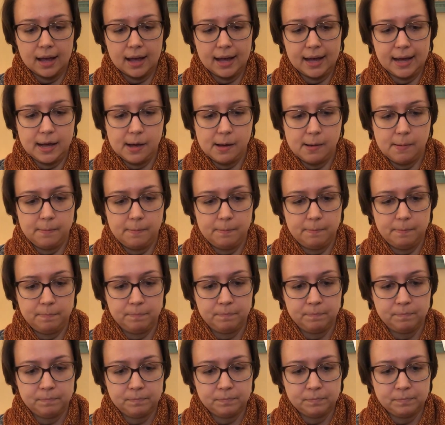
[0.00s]

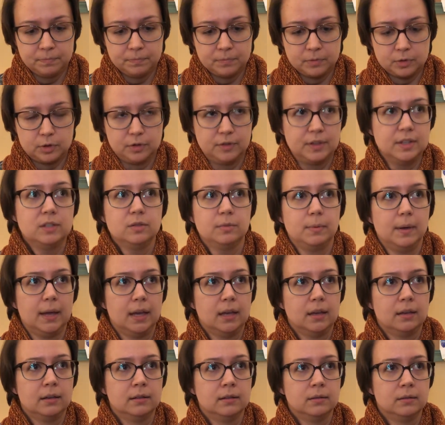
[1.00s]
or this
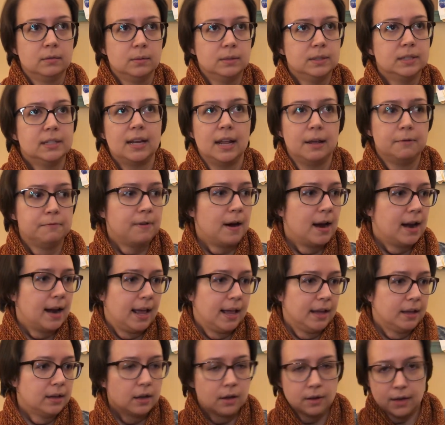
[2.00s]
week, what's today,
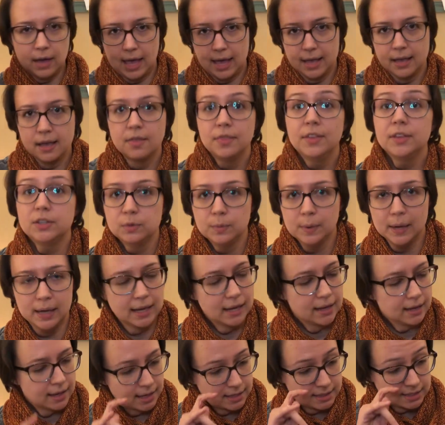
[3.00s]
Friday, okay, this
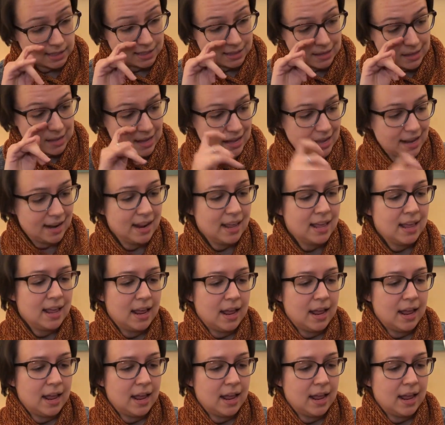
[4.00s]
week, because I thought